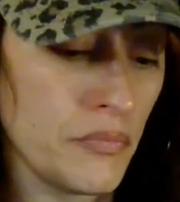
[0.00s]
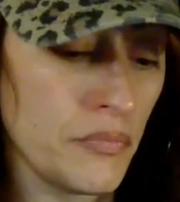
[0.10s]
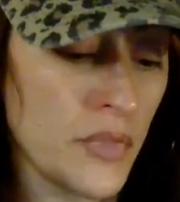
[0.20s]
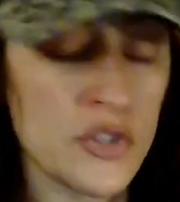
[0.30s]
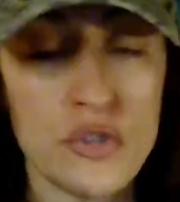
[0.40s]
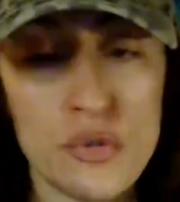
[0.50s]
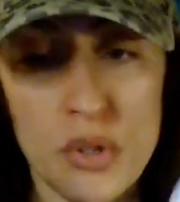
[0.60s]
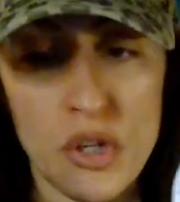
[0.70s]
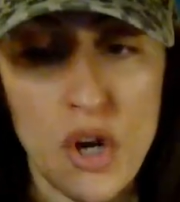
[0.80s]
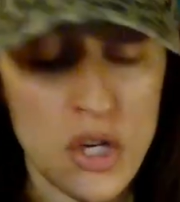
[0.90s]
That's just what
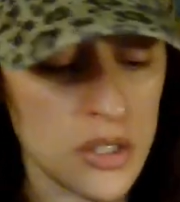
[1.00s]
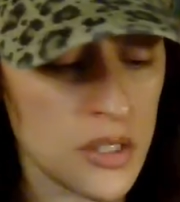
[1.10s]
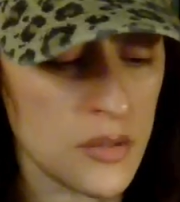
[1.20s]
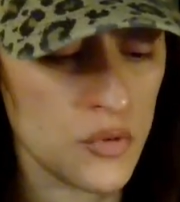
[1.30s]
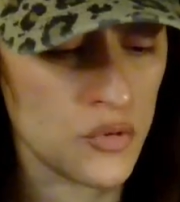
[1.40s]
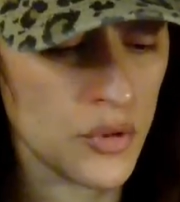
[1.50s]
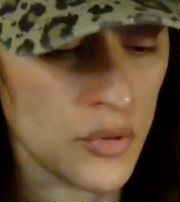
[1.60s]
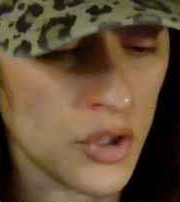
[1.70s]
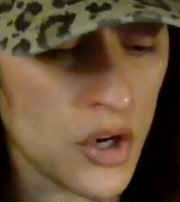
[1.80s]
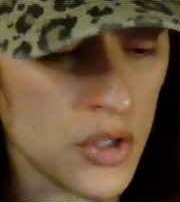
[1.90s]
the card says. I'm just showing you what
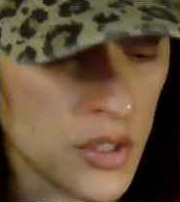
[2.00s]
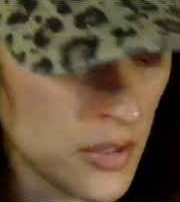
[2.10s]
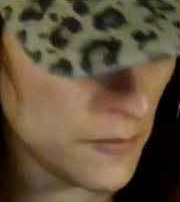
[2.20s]
the card says.